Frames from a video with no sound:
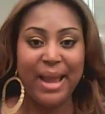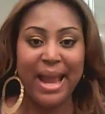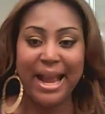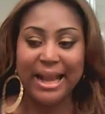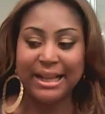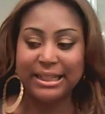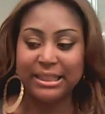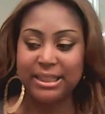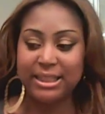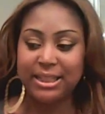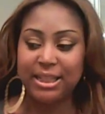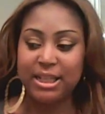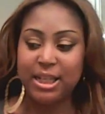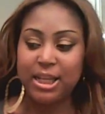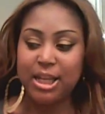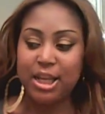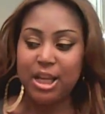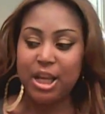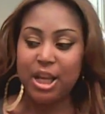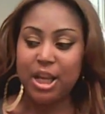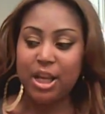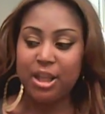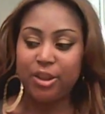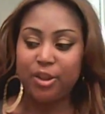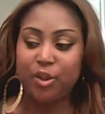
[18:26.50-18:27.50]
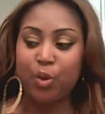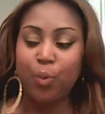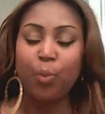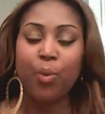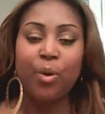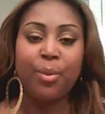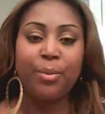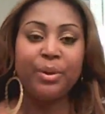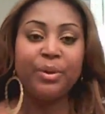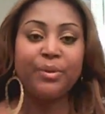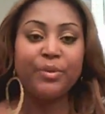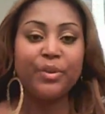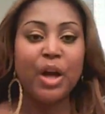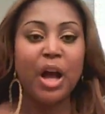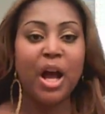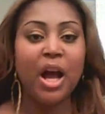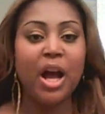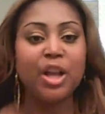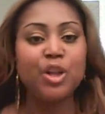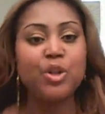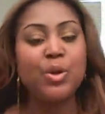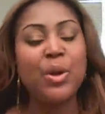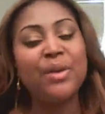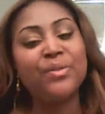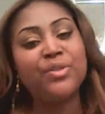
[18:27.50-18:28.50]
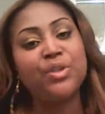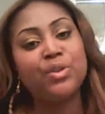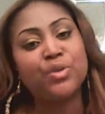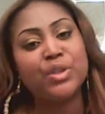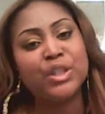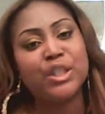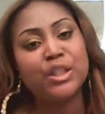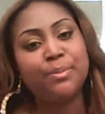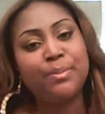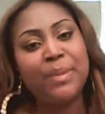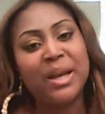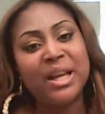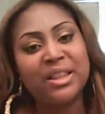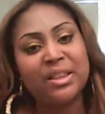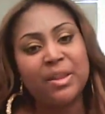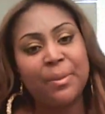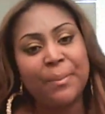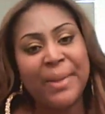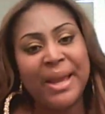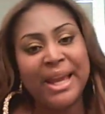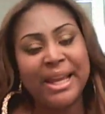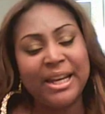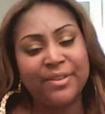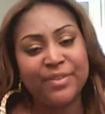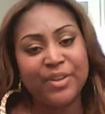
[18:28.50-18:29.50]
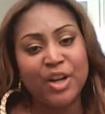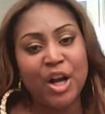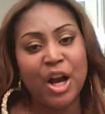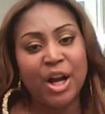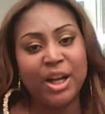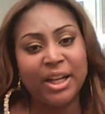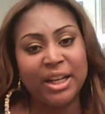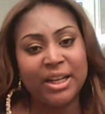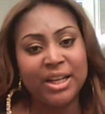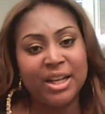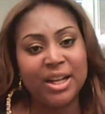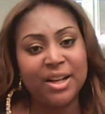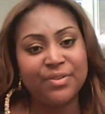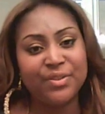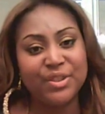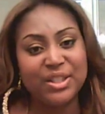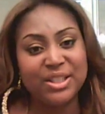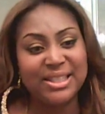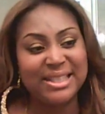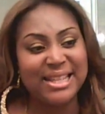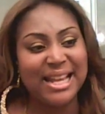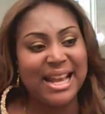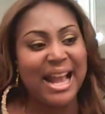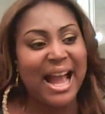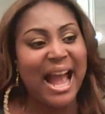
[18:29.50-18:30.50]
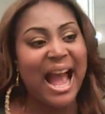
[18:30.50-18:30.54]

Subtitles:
You know what I'm saying? And then you have to respect the woman of God.